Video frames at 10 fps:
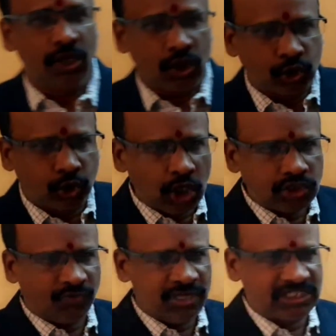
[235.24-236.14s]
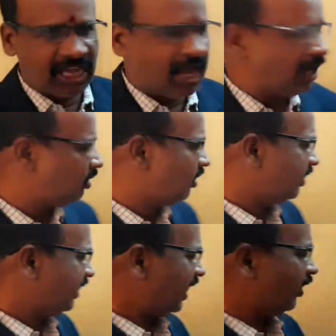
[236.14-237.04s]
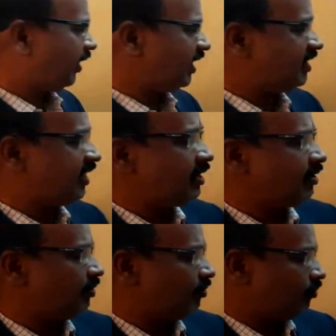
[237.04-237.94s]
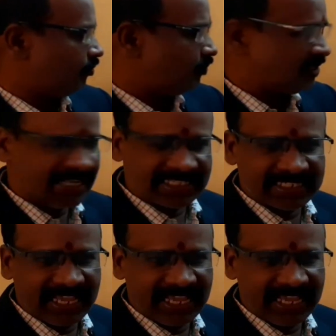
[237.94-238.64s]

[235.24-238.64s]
those funds are allocating in the business.